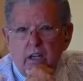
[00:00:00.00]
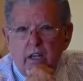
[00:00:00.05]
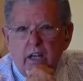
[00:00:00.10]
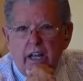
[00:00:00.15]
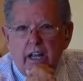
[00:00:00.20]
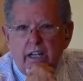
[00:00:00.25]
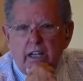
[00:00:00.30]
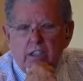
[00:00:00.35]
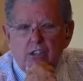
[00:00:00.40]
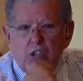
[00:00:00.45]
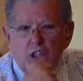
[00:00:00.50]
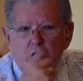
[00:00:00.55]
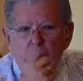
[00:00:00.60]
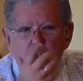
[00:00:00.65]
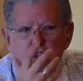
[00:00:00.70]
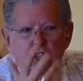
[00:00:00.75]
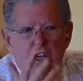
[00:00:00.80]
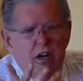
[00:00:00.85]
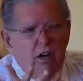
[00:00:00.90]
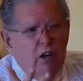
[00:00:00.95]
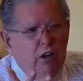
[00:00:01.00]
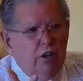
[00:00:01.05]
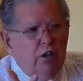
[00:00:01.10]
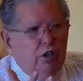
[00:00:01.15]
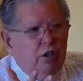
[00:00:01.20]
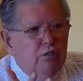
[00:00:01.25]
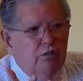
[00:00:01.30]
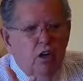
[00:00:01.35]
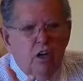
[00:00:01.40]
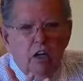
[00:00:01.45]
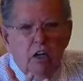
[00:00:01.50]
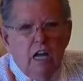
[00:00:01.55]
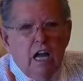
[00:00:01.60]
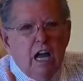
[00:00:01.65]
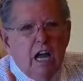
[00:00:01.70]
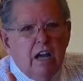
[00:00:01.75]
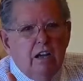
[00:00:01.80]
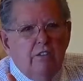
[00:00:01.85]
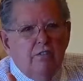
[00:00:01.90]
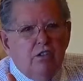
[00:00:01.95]
And it's those areas of our
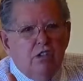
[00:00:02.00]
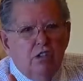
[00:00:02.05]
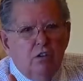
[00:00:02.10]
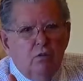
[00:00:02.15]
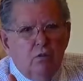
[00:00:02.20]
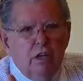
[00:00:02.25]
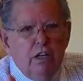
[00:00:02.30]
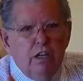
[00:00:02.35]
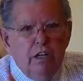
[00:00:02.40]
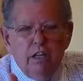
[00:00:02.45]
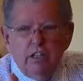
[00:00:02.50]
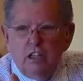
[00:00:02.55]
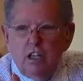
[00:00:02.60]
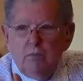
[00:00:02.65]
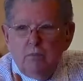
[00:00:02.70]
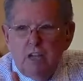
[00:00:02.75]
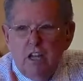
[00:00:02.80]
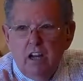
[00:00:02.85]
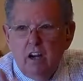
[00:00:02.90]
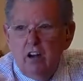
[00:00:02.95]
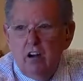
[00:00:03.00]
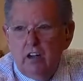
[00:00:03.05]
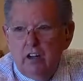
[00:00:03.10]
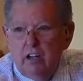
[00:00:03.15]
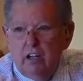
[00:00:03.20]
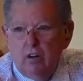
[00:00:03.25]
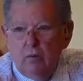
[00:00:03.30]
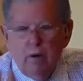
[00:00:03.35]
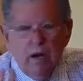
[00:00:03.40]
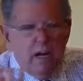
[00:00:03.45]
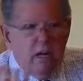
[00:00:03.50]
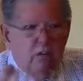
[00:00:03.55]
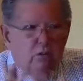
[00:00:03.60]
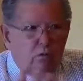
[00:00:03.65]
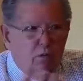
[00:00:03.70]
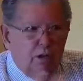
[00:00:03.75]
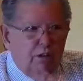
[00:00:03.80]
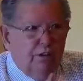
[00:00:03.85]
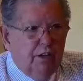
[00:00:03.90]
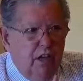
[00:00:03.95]
lives that we end up carrying around
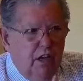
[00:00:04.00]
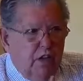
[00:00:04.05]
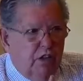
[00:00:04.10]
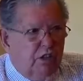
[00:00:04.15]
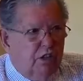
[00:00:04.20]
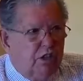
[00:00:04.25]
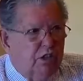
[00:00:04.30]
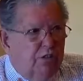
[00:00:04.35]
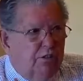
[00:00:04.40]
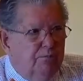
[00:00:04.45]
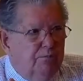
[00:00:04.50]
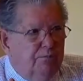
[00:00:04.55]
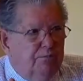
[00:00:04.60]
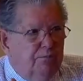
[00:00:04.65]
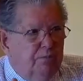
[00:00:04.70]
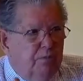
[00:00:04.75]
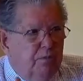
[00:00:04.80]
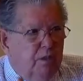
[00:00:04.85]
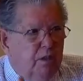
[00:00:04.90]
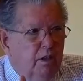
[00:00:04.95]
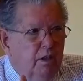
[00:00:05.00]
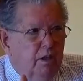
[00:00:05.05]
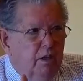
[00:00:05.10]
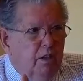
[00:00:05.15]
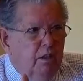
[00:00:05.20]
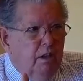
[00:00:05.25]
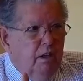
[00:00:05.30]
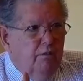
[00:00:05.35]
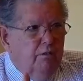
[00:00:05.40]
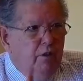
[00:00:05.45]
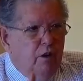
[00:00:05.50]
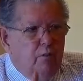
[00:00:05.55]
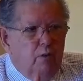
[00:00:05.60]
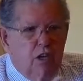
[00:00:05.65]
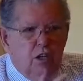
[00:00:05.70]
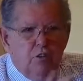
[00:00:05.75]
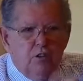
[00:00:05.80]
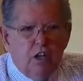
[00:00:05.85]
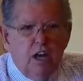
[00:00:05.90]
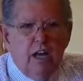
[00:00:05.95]
with us from
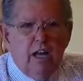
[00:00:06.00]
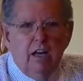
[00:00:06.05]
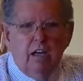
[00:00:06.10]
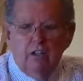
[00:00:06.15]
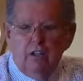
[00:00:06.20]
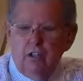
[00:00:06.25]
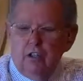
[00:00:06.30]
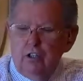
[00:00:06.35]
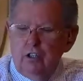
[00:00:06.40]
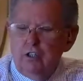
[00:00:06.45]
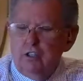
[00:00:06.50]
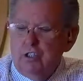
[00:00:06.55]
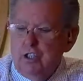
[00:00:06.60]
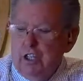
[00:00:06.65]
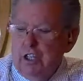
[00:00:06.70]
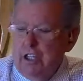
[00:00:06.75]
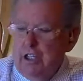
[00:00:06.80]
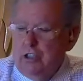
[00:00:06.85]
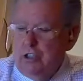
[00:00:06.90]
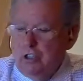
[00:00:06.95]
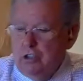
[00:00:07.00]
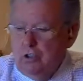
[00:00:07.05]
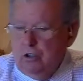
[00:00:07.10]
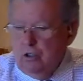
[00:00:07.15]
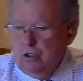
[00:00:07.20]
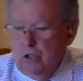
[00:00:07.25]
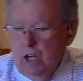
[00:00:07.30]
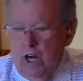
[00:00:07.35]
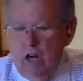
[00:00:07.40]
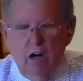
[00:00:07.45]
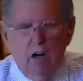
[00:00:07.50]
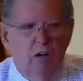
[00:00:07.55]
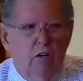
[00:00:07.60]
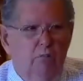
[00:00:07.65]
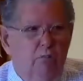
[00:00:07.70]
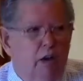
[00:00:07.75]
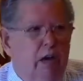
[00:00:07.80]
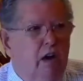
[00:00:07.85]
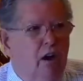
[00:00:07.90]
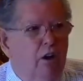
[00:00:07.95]
our childhoods into our
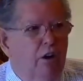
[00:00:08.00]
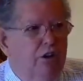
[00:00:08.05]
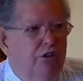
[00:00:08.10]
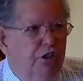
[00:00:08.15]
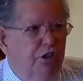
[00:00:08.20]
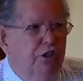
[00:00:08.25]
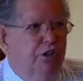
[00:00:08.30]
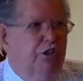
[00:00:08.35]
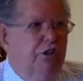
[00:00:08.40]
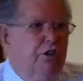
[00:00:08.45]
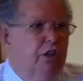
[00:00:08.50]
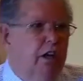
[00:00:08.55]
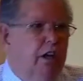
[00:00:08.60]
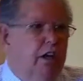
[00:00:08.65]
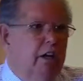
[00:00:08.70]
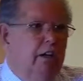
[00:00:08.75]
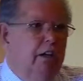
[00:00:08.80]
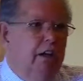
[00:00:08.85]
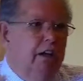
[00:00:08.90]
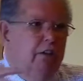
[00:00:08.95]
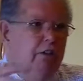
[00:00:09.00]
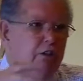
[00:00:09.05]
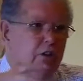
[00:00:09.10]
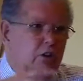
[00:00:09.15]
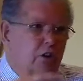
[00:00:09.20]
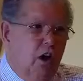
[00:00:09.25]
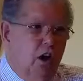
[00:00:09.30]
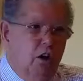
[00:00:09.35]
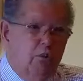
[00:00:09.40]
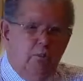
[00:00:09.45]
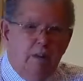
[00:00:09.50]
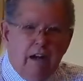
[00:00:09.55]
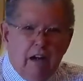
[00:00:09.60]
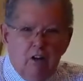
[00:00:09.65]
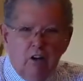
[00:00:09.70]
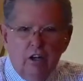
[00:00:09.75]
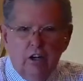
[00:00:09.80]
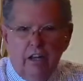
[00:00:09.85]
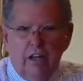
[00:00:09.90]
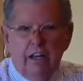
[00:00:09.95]
marriages and into our
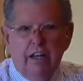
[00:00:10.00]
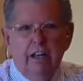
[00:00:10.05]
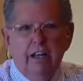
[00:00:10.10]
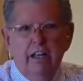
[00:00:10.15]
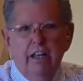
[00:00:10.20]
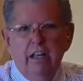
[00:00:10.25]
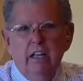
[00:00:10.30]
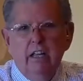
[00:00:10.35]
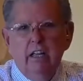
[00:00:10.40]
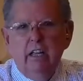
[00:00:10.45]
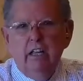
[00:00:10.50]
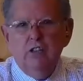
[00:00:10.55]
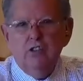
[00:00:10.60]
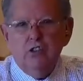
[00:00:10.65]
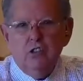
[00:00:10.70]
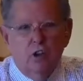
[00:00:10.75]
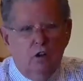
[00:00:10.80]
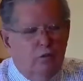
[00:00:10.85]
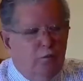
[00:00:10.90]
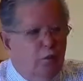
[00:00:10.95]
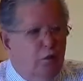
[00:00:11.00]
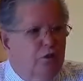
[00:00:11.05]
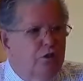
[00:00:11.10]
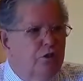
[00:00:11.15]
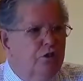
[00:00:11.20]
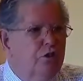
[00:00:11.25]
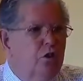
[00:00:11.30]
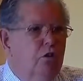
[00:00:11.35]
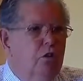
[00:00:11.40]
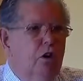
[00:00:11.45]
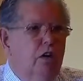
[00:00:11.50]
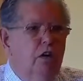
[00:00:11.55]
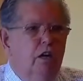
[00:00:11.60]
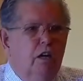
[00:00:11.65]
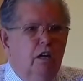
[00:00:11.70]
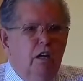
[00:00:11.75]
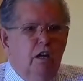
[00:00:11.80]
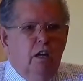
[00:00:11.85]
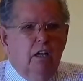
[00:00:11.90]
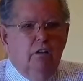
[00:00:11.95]
parenting and so forth and so on.
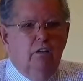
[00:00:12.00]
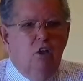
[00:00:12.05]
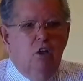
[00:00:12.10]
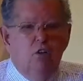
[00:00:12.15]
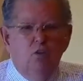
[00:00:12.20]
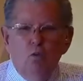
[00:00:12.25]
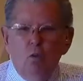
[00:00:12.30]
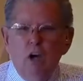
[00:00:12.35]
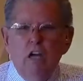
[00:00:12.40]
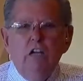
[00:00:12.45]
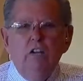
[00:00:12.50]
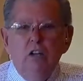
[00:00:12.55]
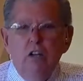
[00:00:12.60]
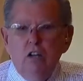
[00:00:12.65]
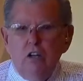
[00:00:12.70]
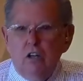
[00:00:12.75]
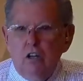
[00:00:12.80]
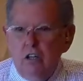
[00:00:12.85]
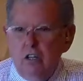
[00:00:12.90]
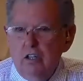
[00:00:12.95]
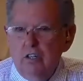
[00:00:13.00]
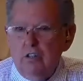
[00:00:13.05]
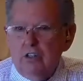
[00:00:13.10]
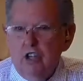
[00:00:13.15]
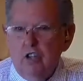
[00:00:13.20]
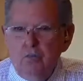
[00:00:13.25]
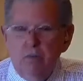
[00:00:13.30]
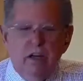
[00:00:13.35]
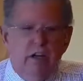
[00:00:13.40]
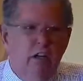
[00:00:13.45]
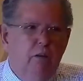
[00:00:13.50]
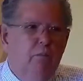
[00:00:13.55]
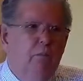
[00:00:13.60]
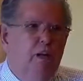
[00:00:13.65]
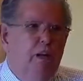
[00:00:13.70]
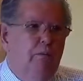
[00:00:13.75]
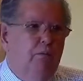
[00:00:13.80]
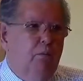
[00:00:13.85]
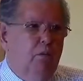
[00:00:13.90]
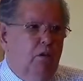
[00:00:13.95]
No wonder so many
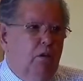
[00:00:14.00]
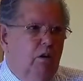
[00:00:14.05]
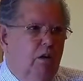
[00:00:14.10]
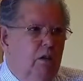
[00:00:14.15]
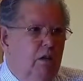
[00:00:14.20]
people